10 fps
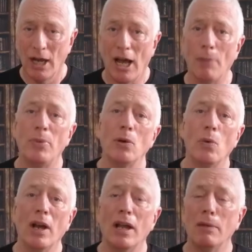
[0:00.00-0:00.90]
a bit
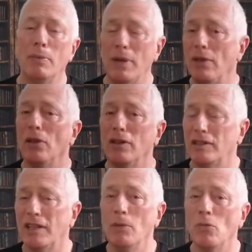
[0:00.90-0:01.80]
in the
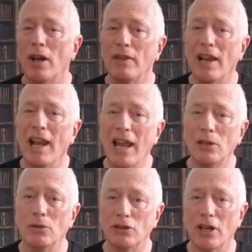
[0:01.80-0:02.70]
same way that
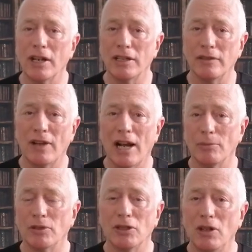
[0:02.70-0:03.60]
language kind of
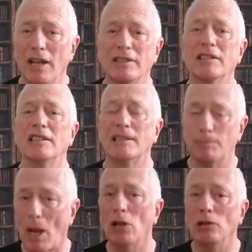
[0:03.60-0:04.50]
developed, and you had to
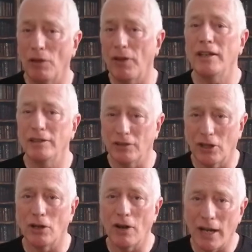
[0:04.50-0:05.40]
spell things
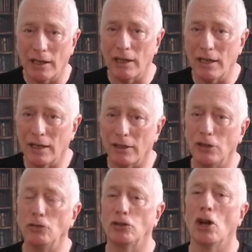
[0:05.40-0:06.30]
correctly and
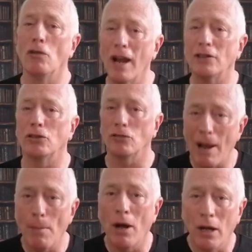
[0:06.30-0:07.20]
use correct
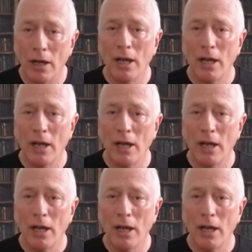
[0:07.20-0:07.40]
grammar